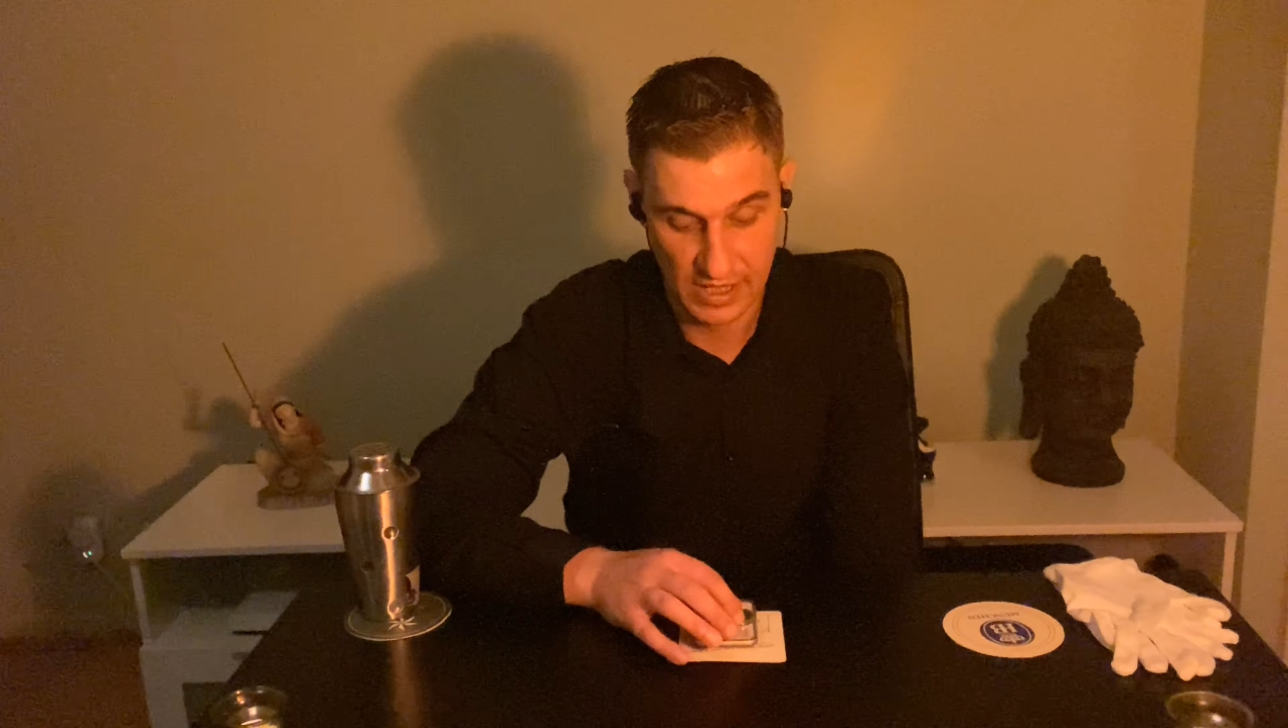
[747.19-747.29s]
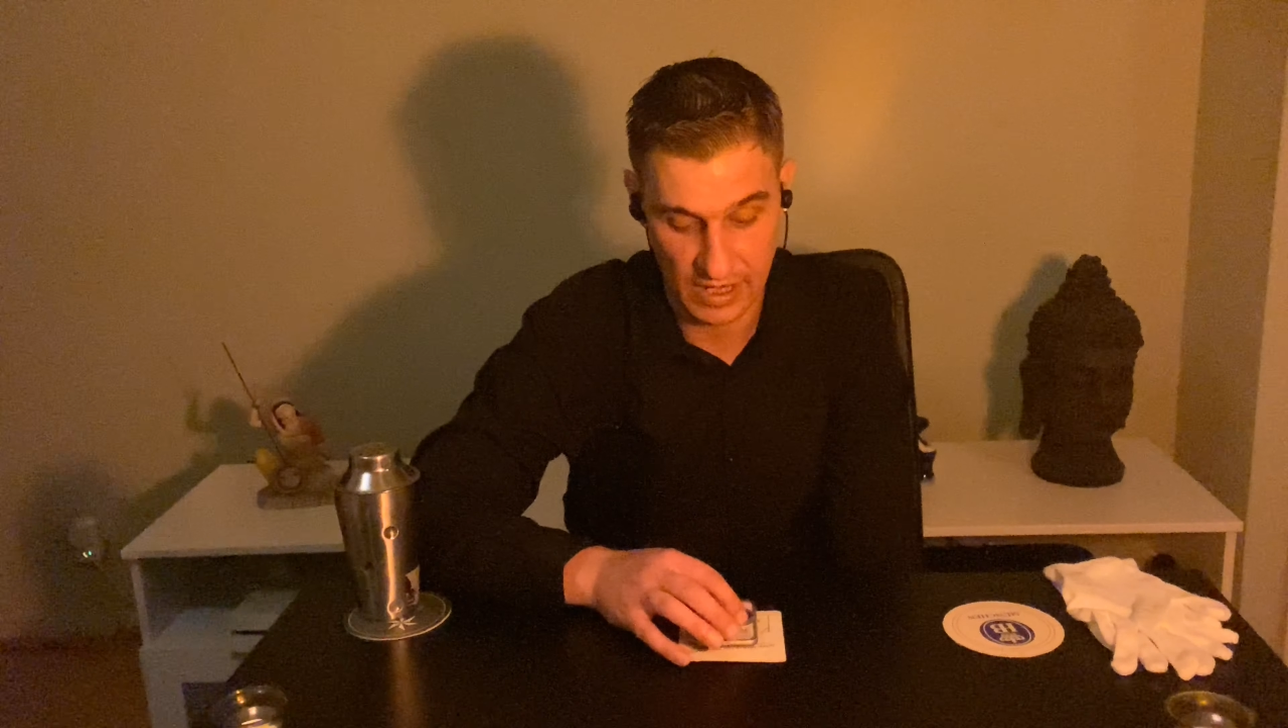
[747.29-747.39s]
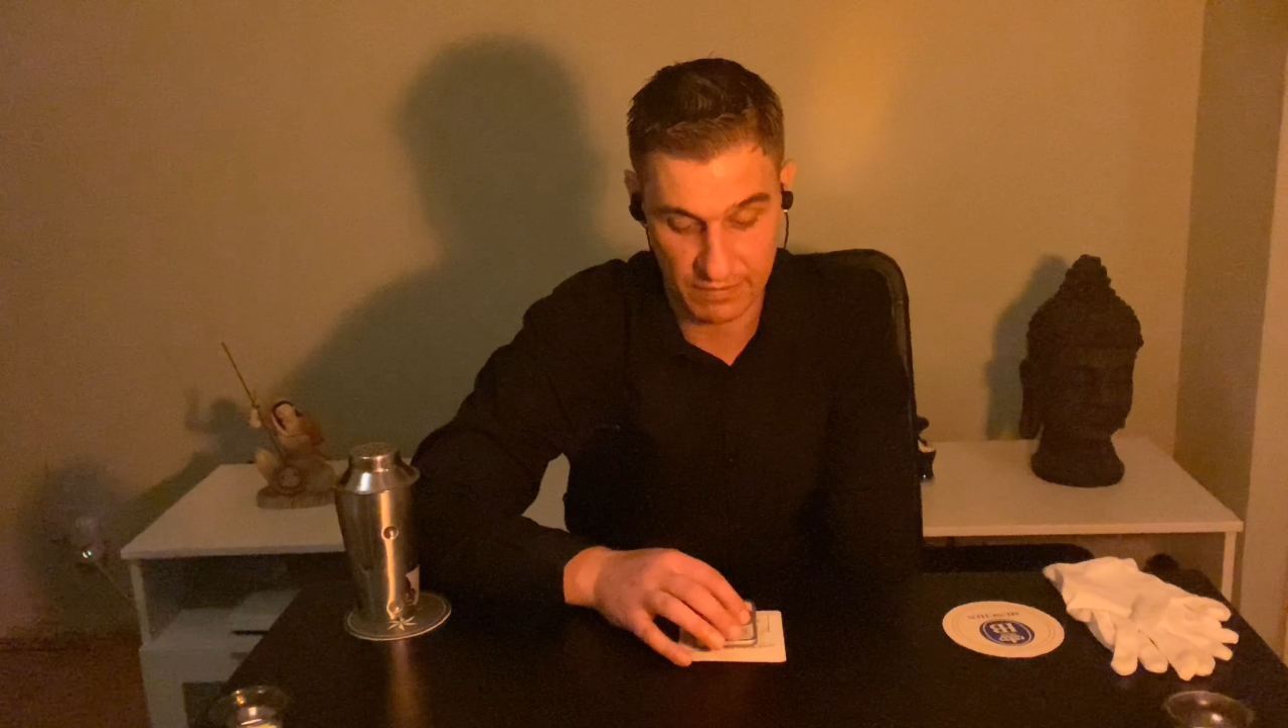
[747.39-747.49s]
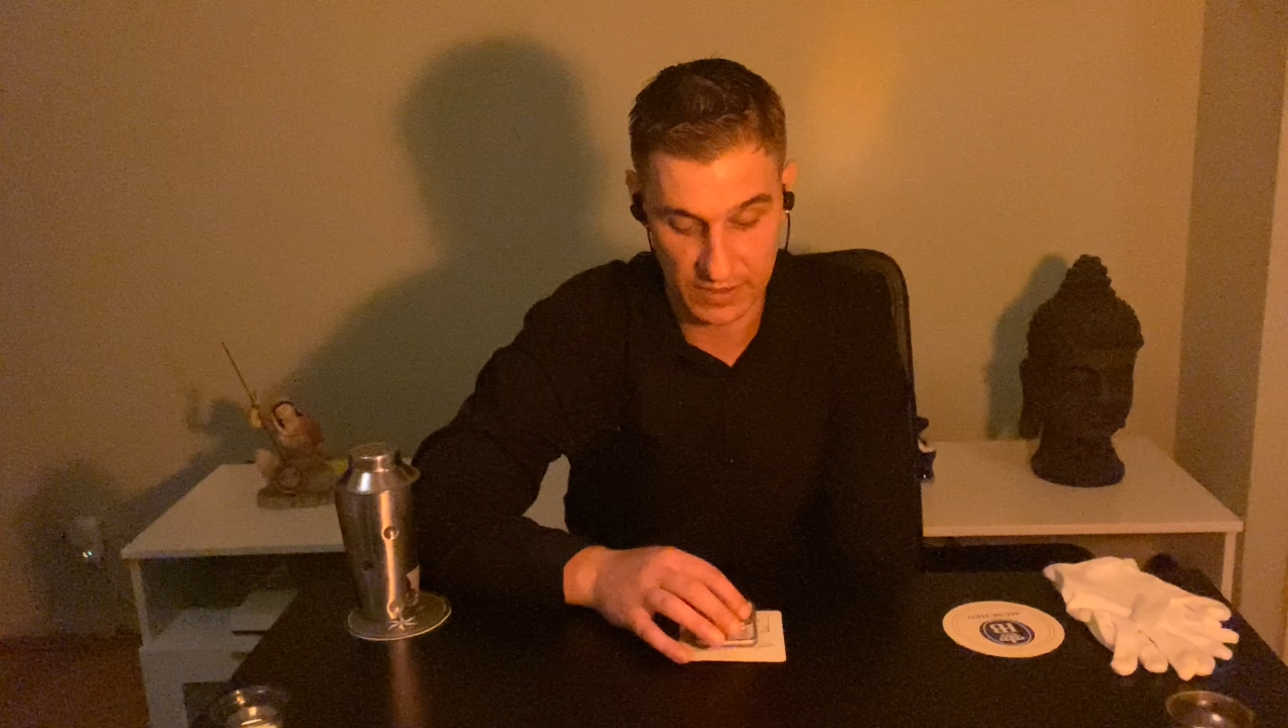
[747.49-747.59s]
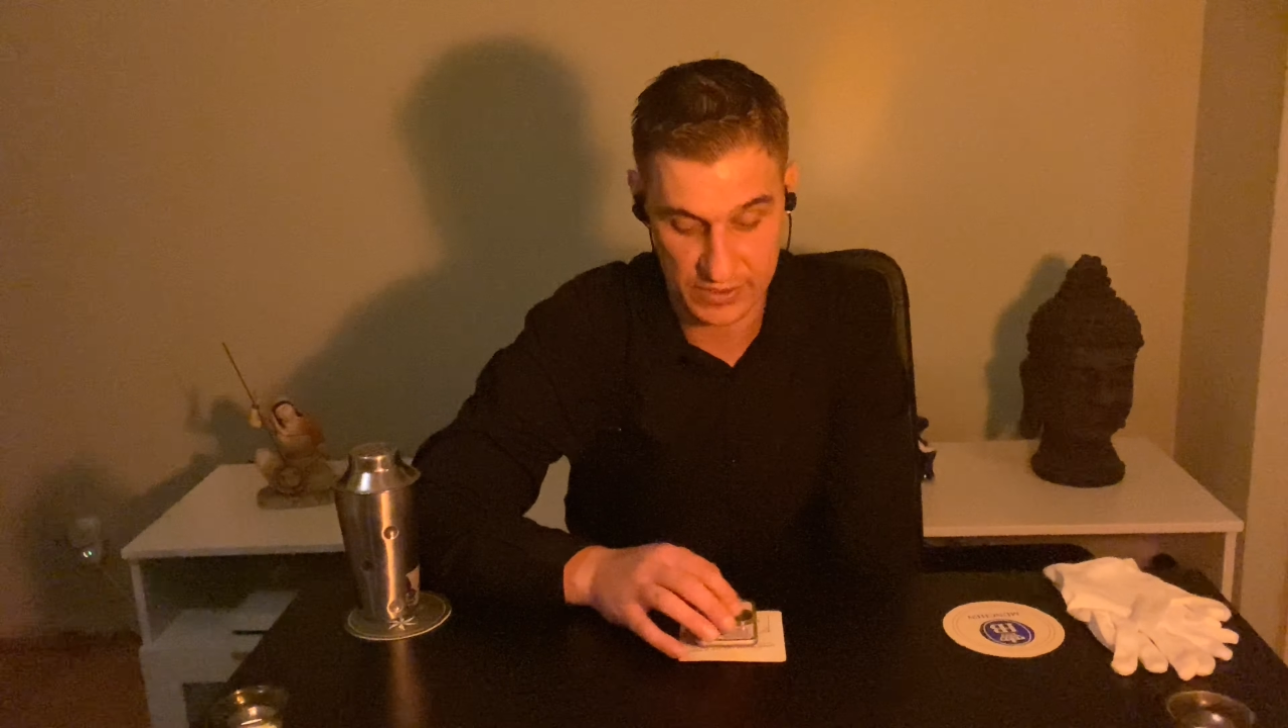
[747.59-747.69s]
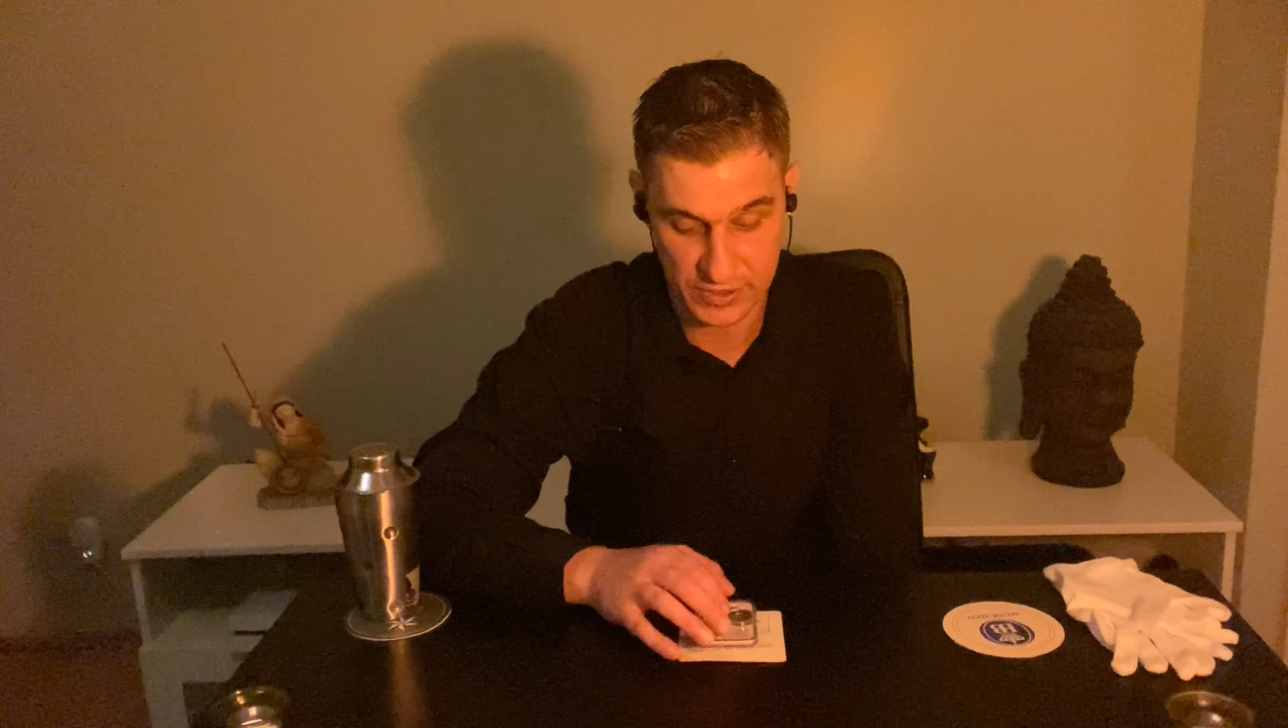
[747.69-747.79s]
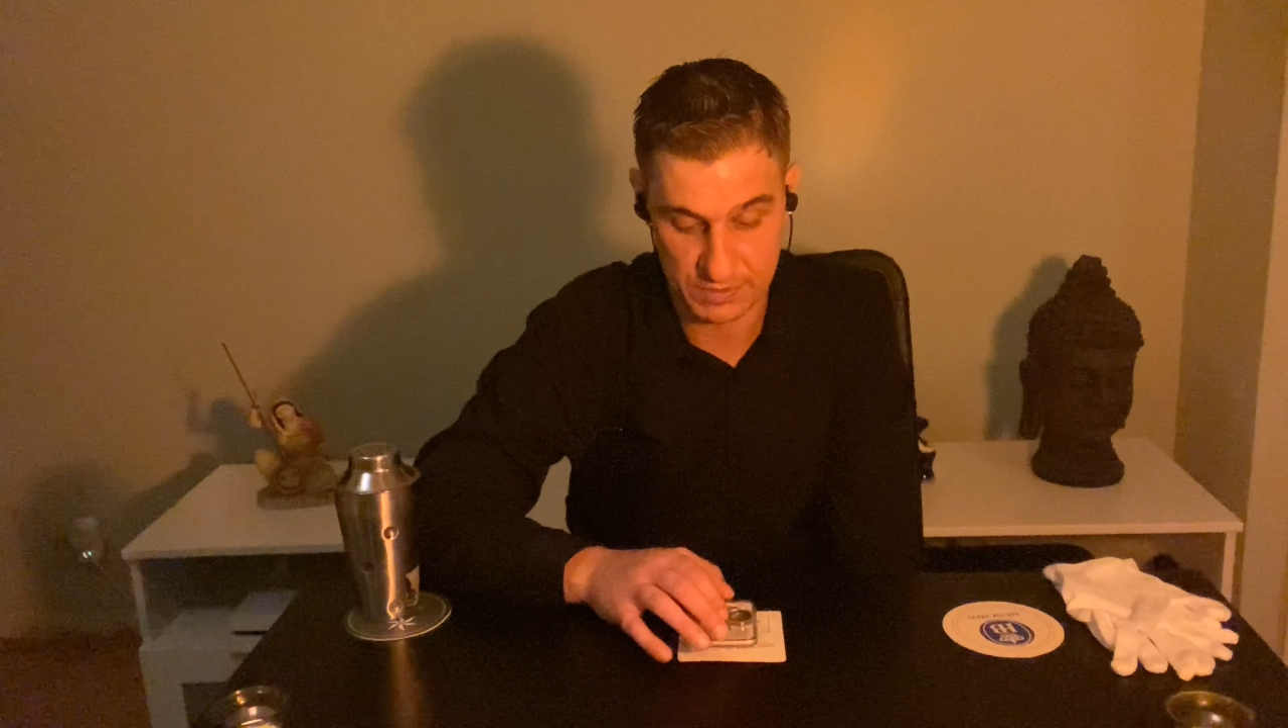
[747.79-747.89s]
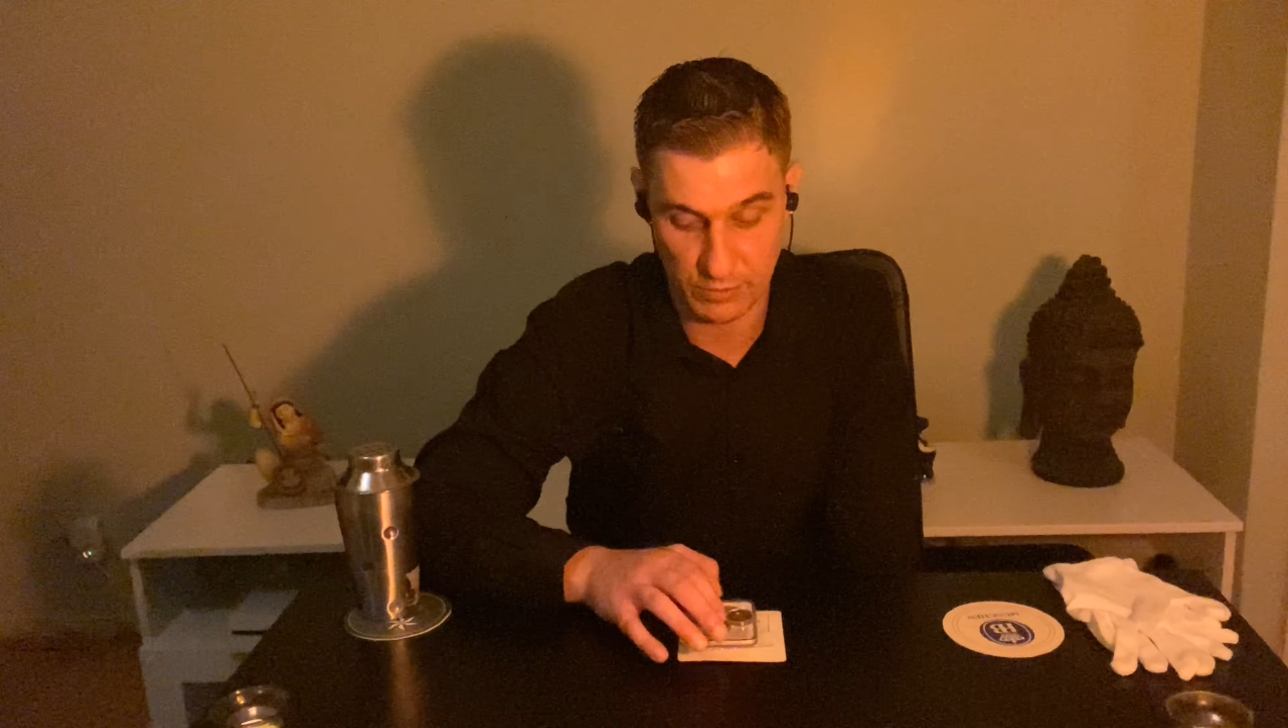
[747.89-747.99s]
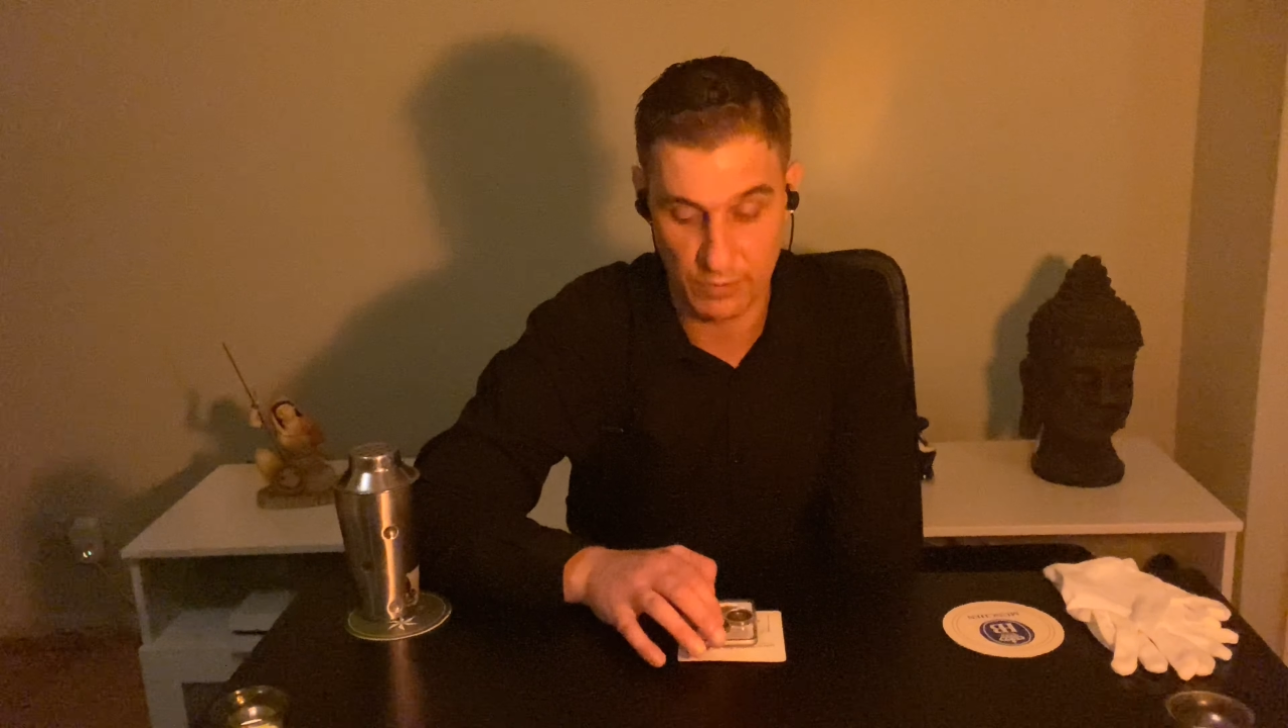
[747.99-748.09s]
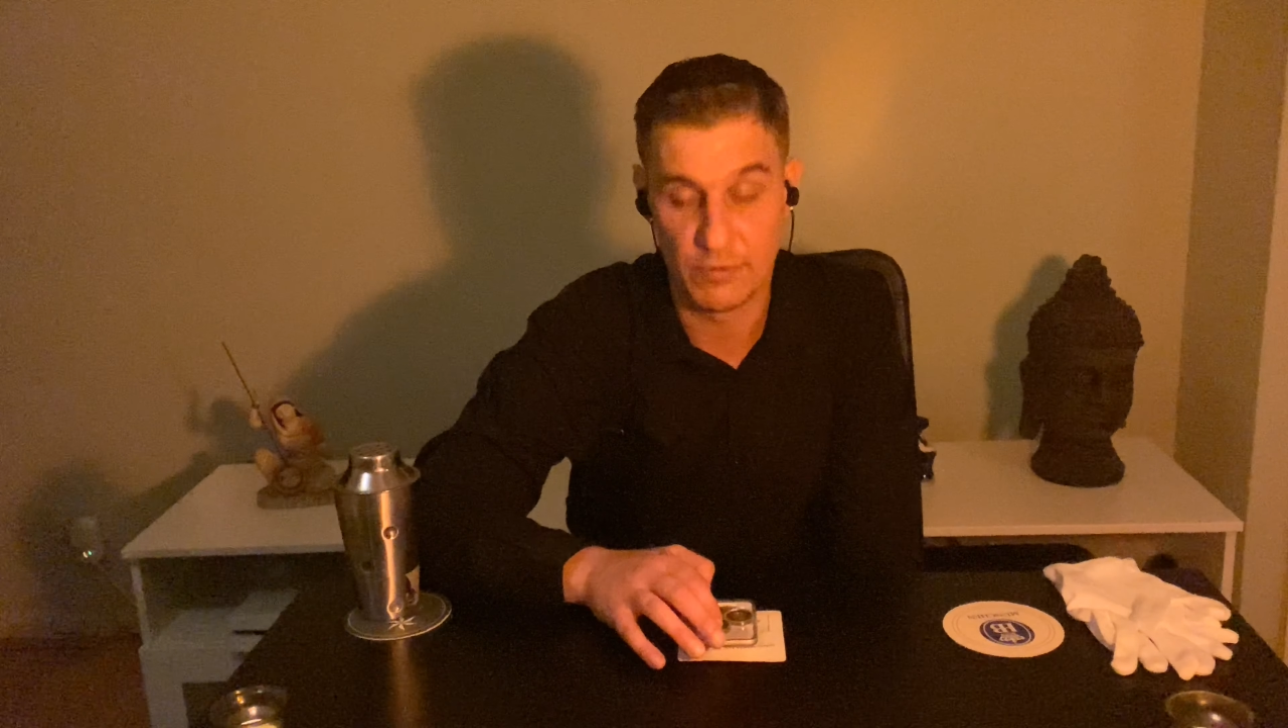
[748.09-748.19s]
if I'd have
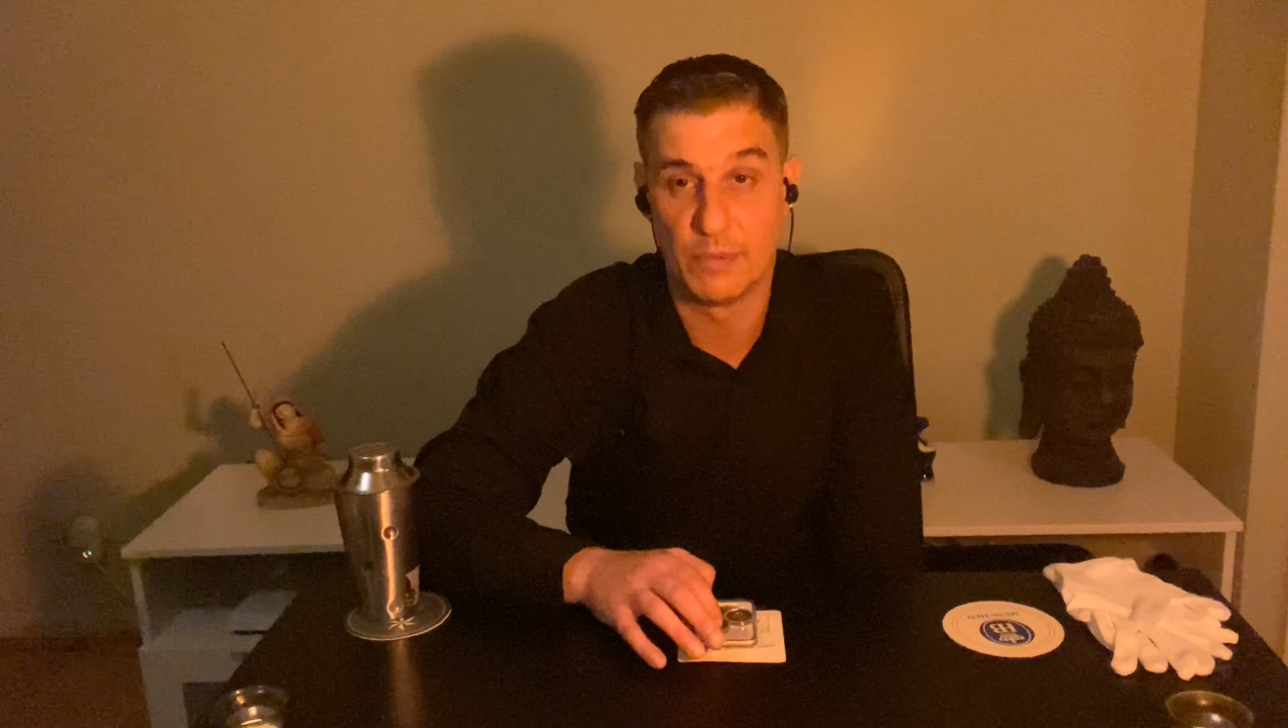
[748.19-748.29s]
just bought